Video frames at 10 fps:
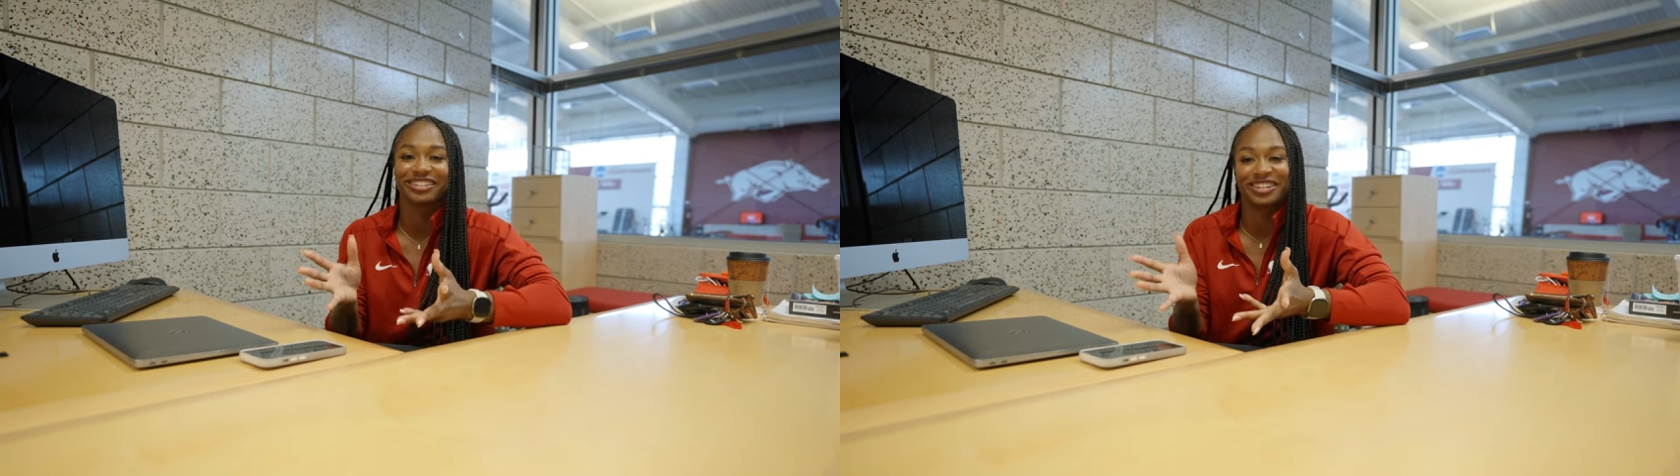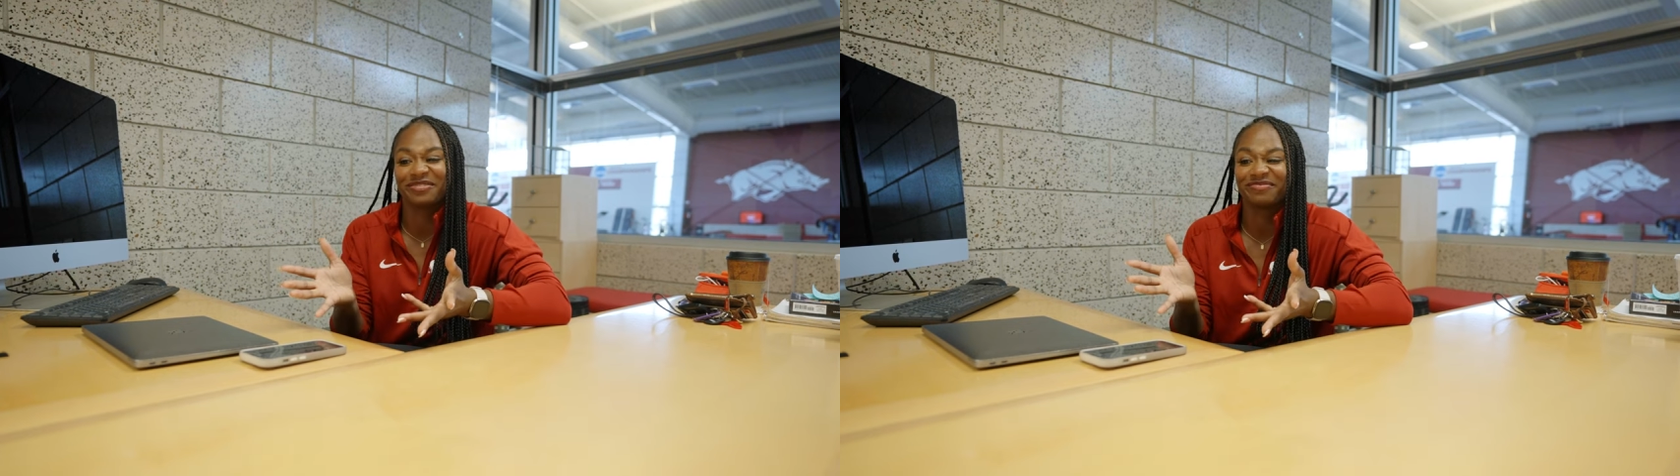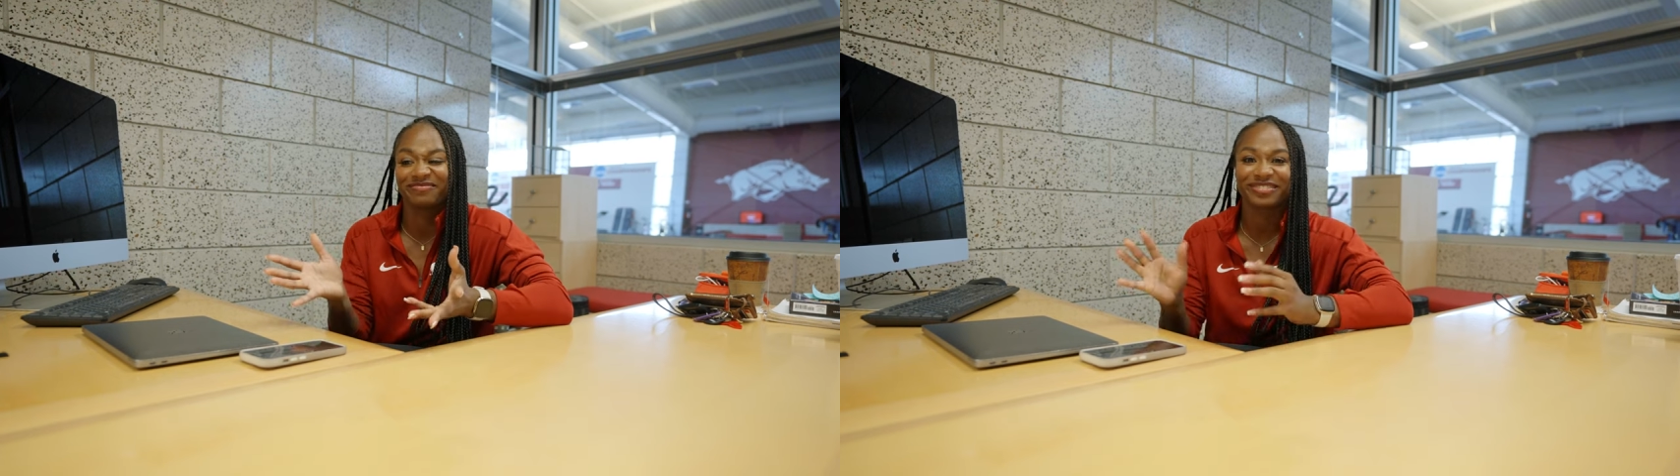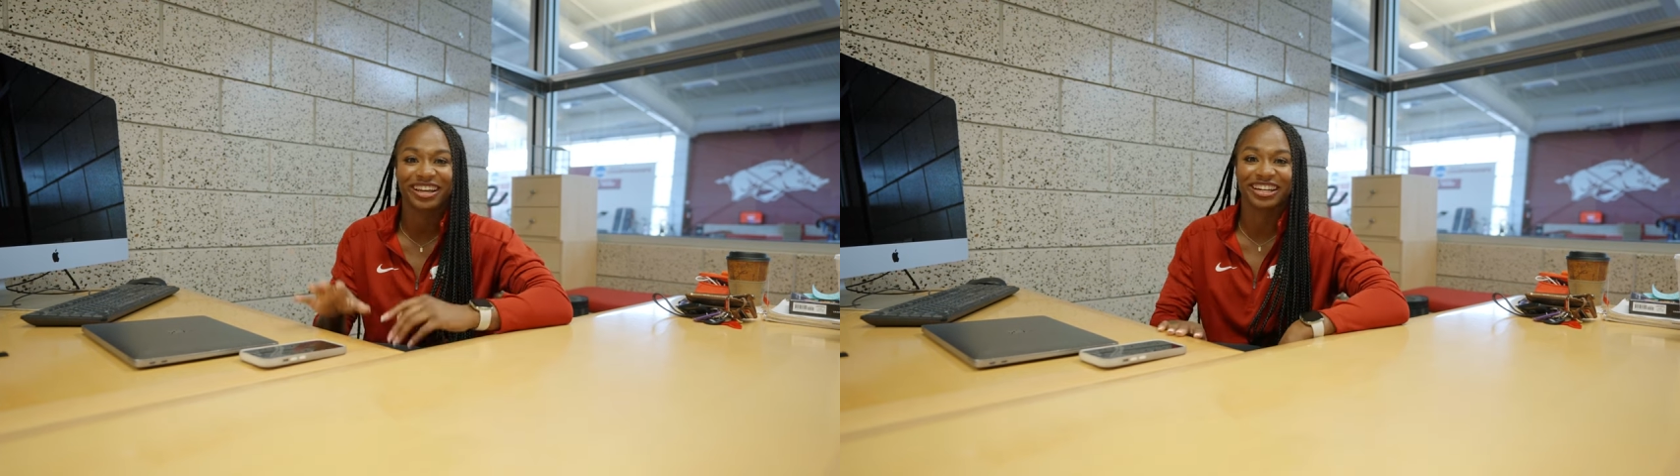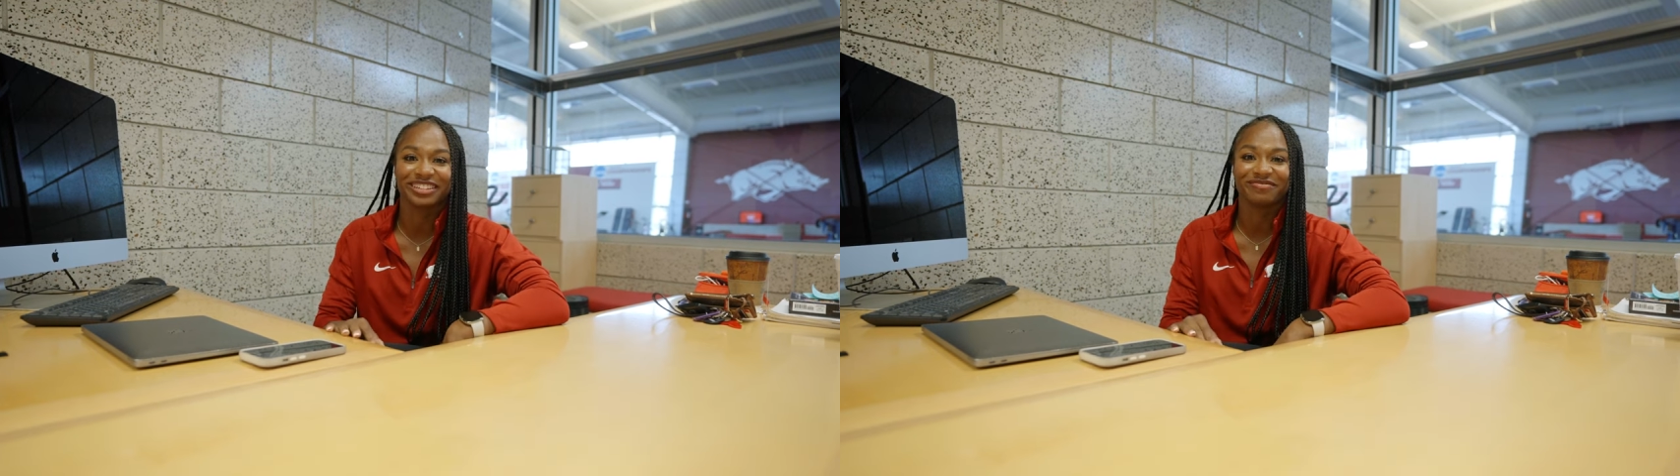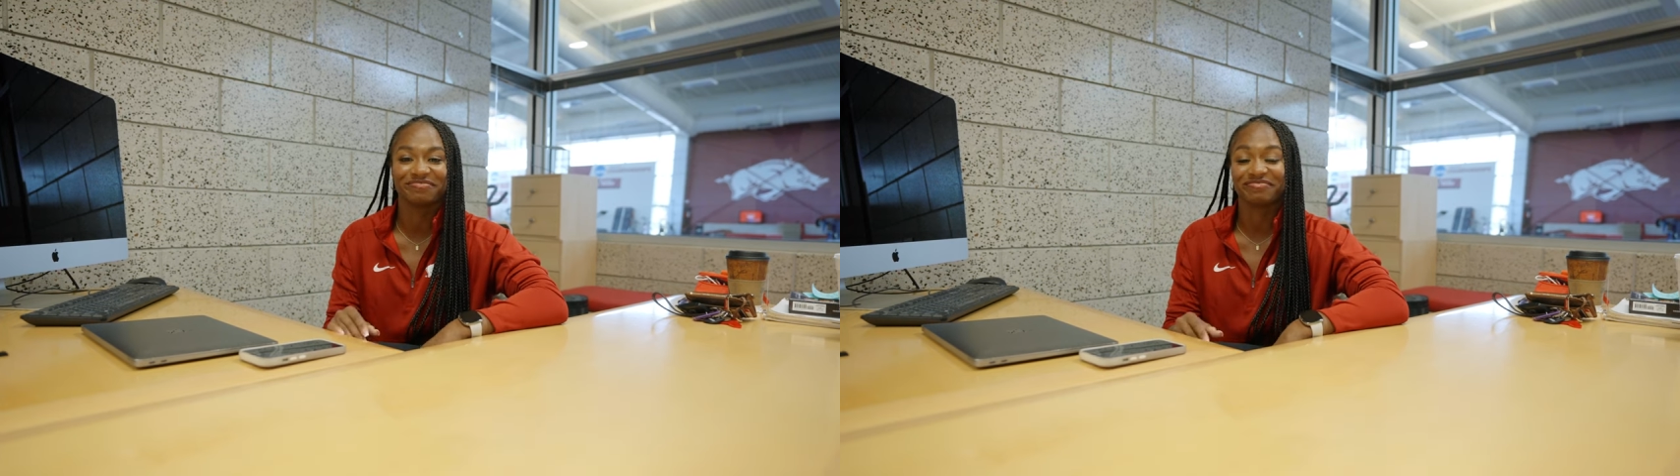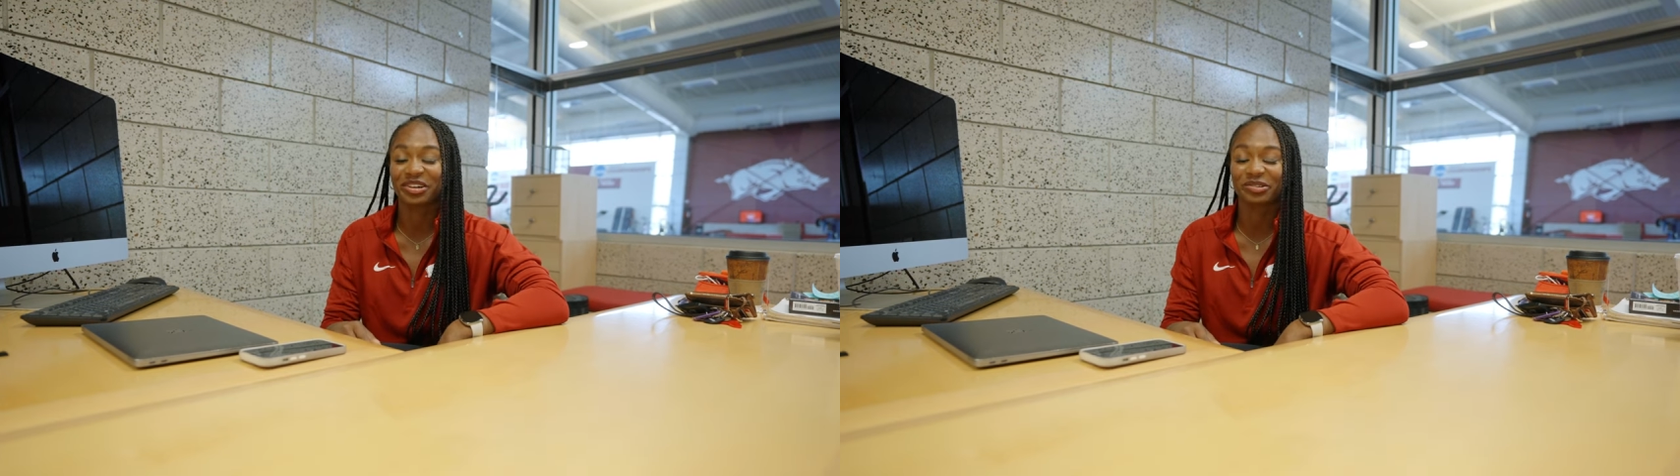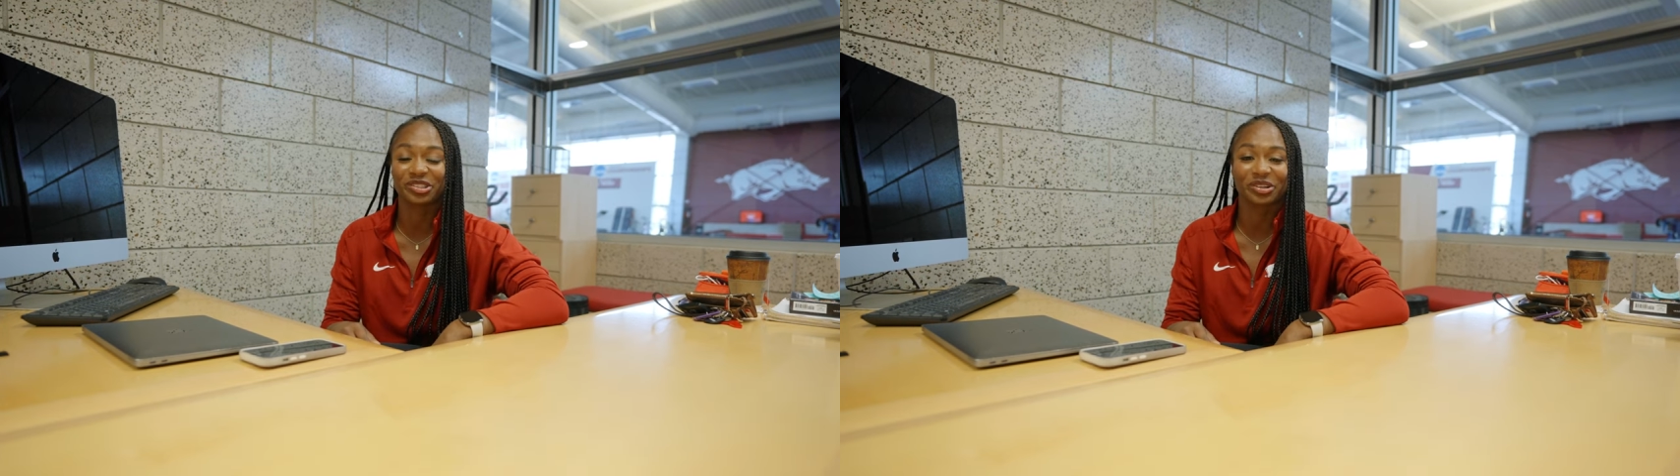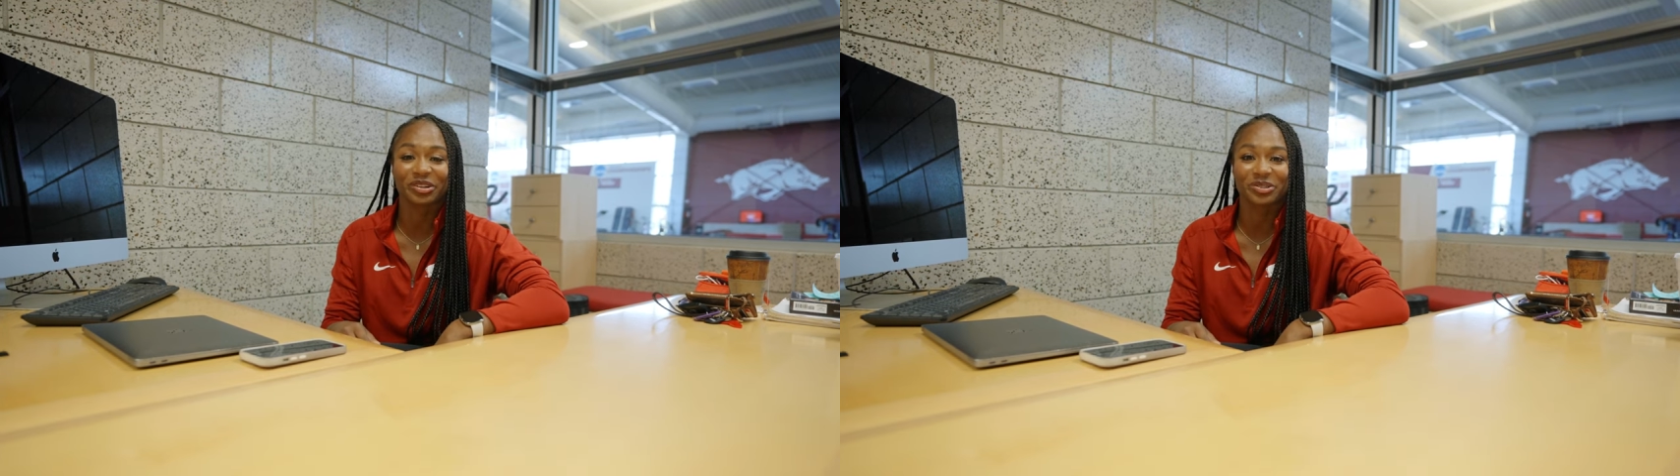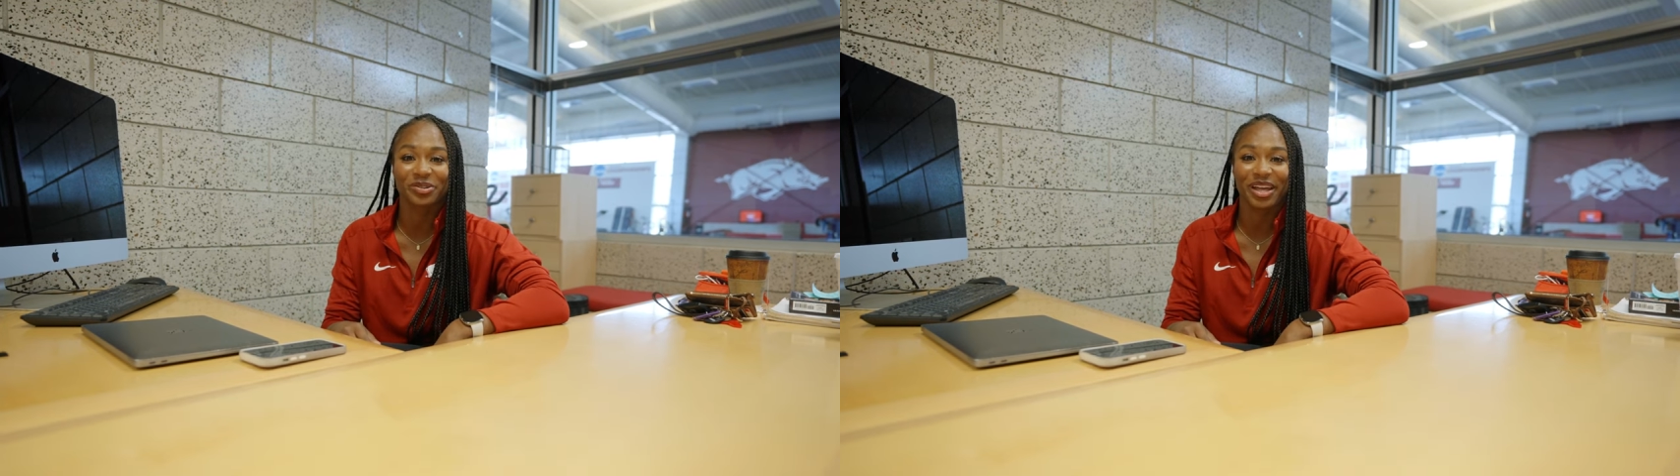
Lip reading: to coach the girls through